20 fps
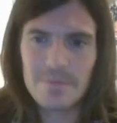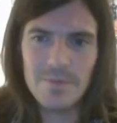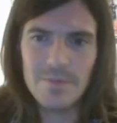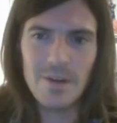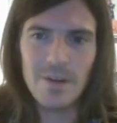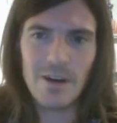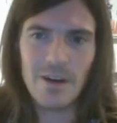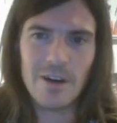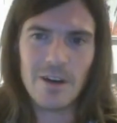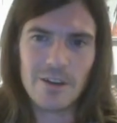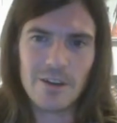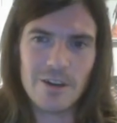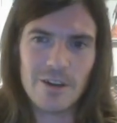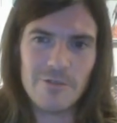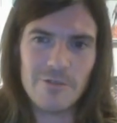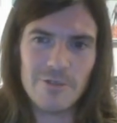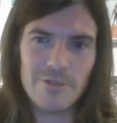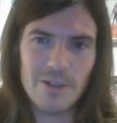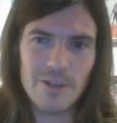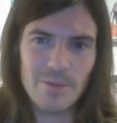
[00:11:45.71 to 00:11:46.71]
I
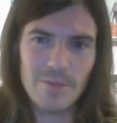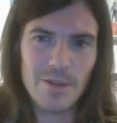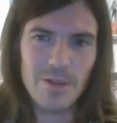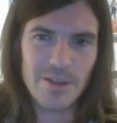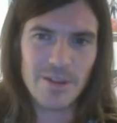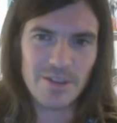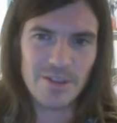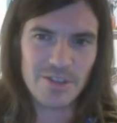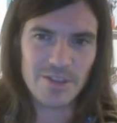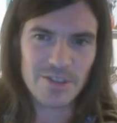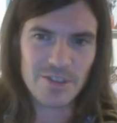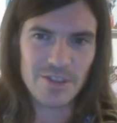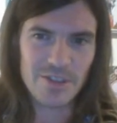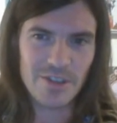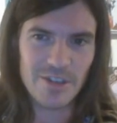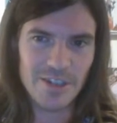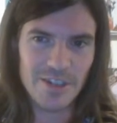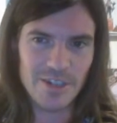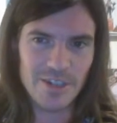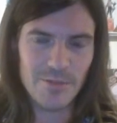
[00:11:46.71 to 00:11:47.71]
currently play this guy
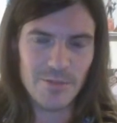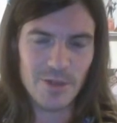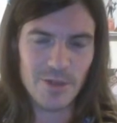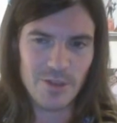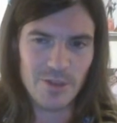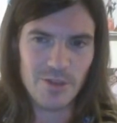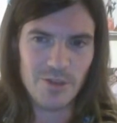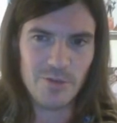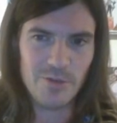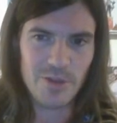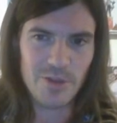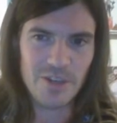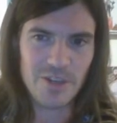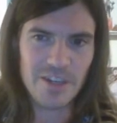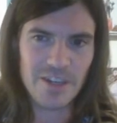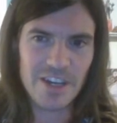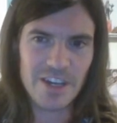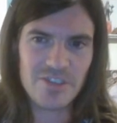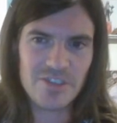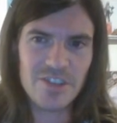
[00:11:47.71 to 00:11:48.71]
in my Yugi
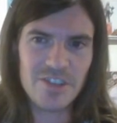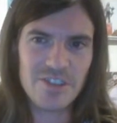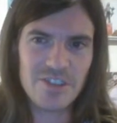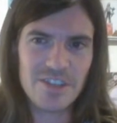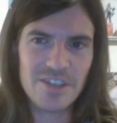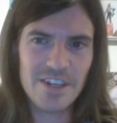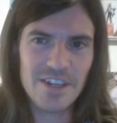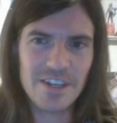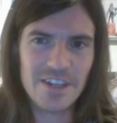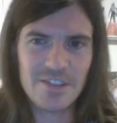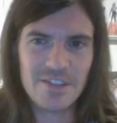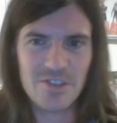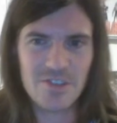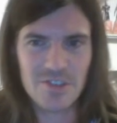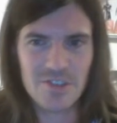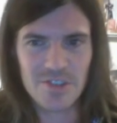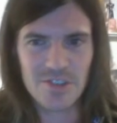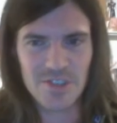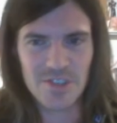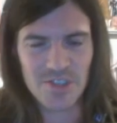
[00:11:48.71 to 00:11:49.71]
Gadget deck just
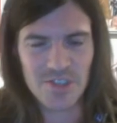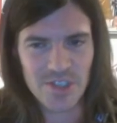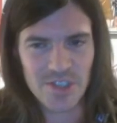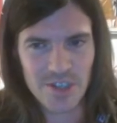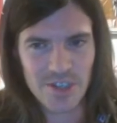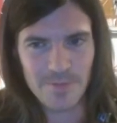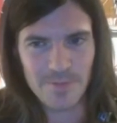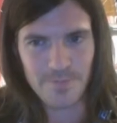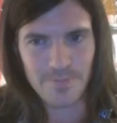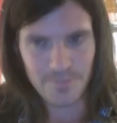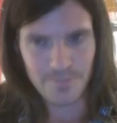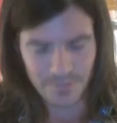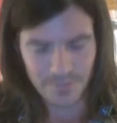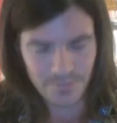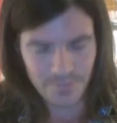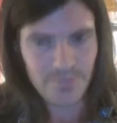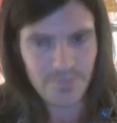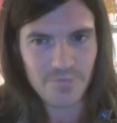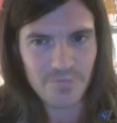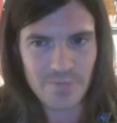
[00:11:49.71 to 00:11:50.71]
because
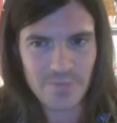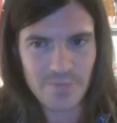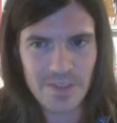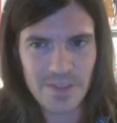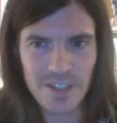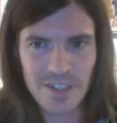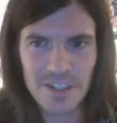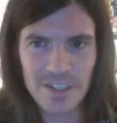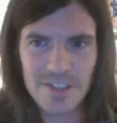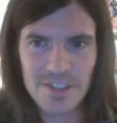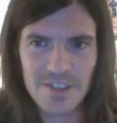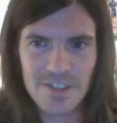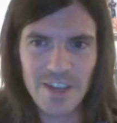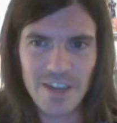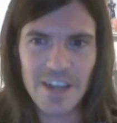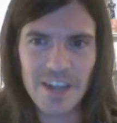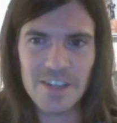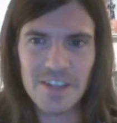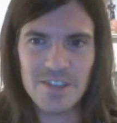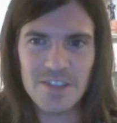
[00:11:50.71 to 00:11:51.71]
it's that
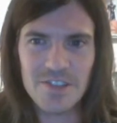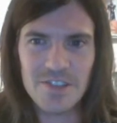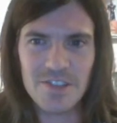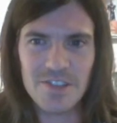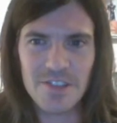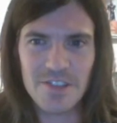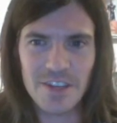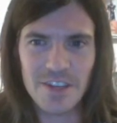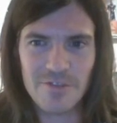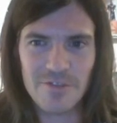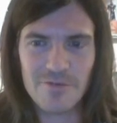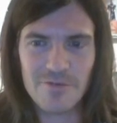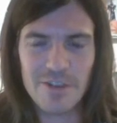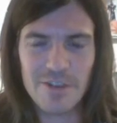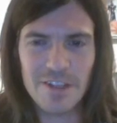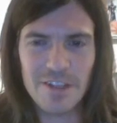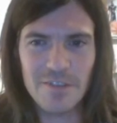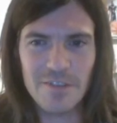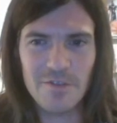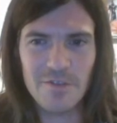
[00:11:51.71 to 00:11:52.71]
easy to get 3
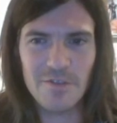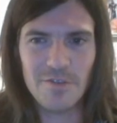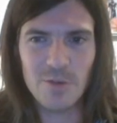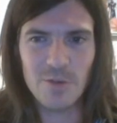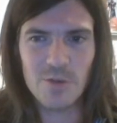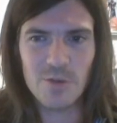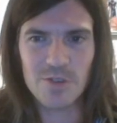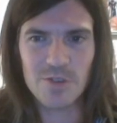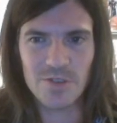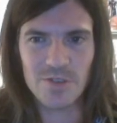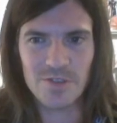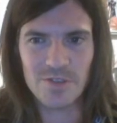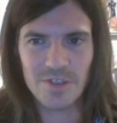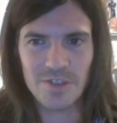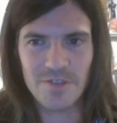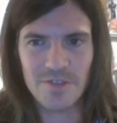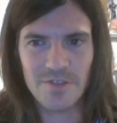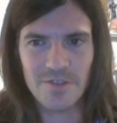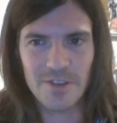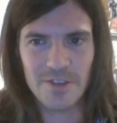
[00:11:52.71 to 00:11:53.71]
level 4s onto the
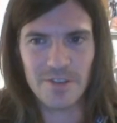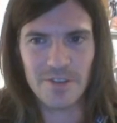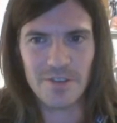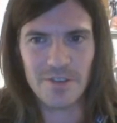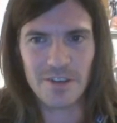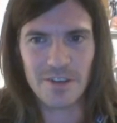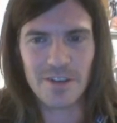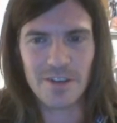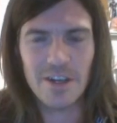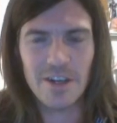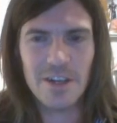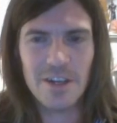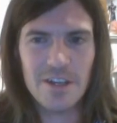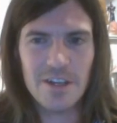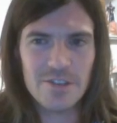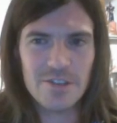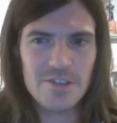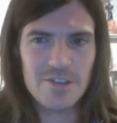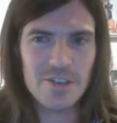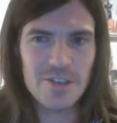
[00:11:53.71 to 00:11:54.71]
field. Like
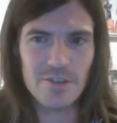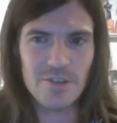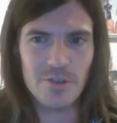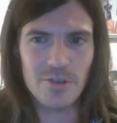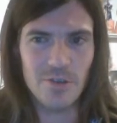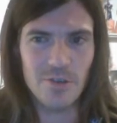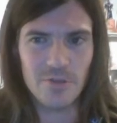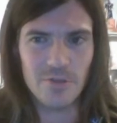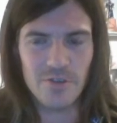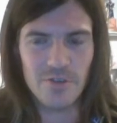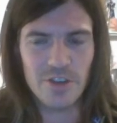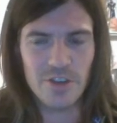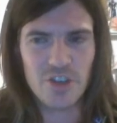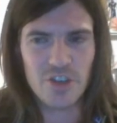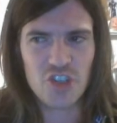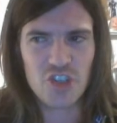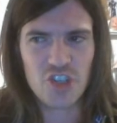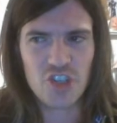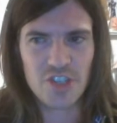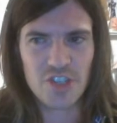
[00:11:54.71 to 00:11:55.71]
Tin Goldfish,
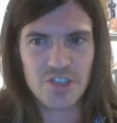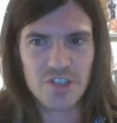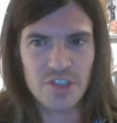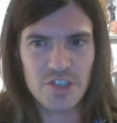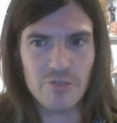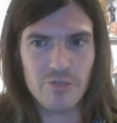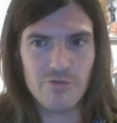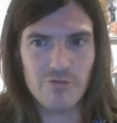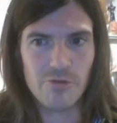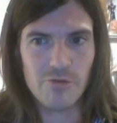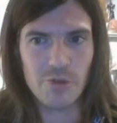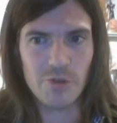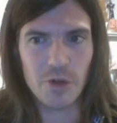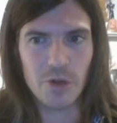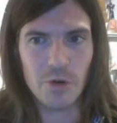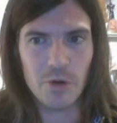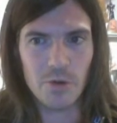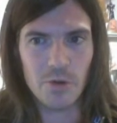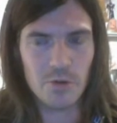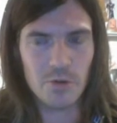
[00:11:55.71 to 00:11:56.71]
Silver or
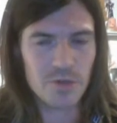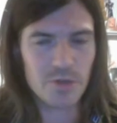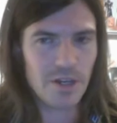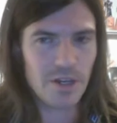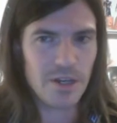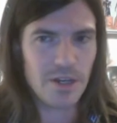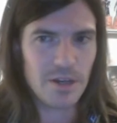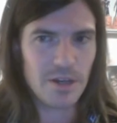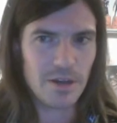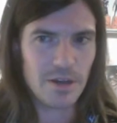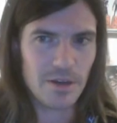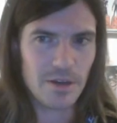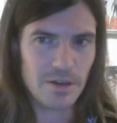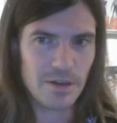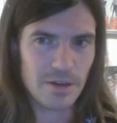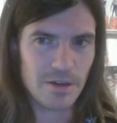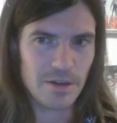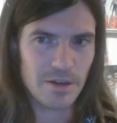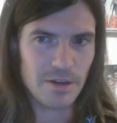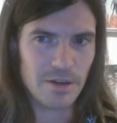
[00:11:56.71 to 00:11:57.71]
Gold,
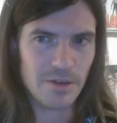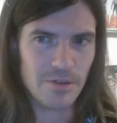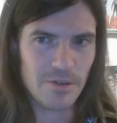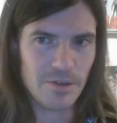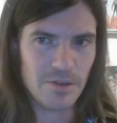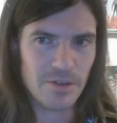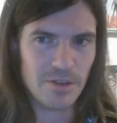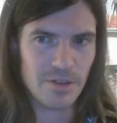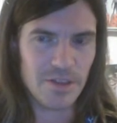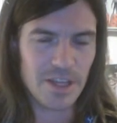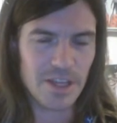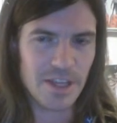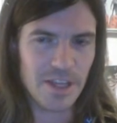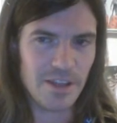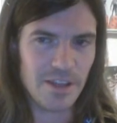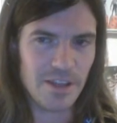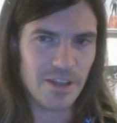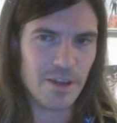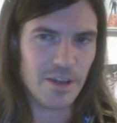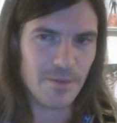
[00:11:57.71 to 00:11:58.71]
then
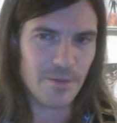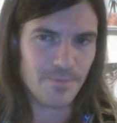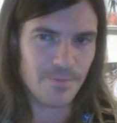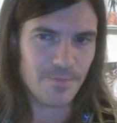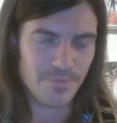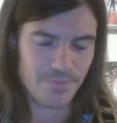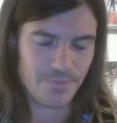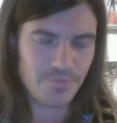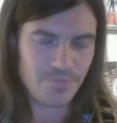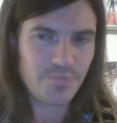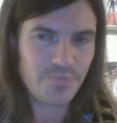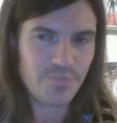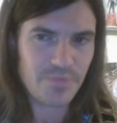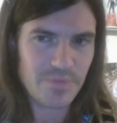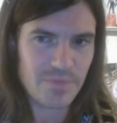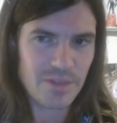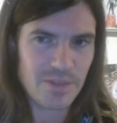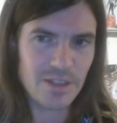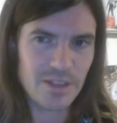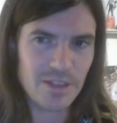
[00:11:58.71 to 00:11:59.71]

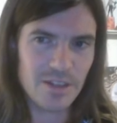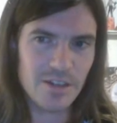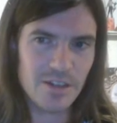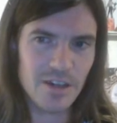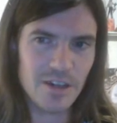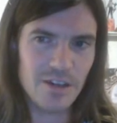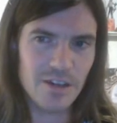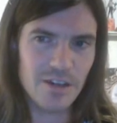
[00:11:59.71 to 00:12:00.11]
uh,